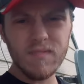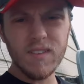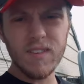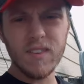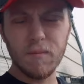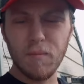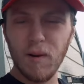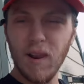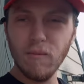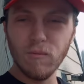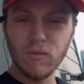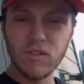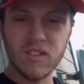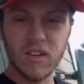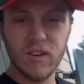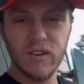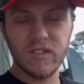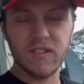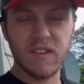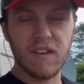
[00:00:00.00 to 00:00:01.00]
The plan was to
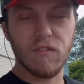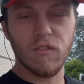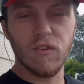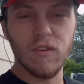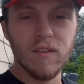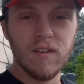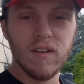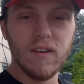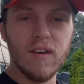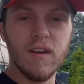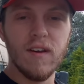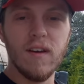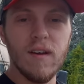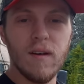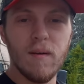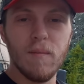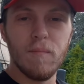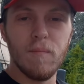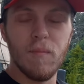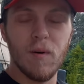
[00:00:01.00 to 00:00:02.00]
go at 7,
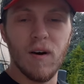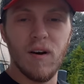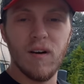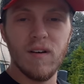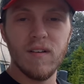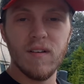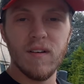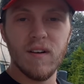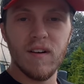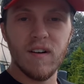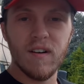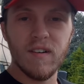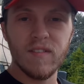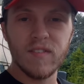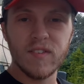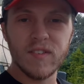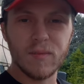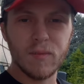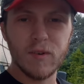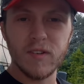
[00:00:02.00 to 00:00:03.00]
but
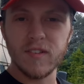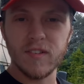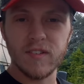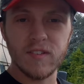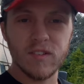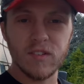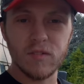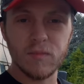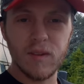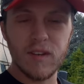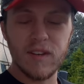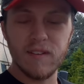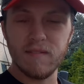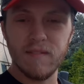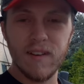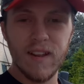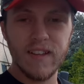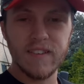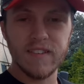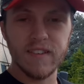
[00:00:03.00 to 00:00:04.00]
for some reason I've just been
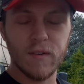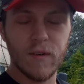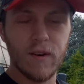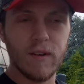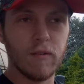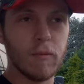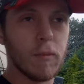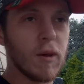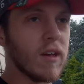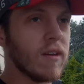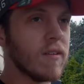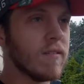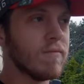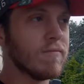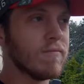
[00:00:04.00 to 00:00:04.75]
lazing around a bit.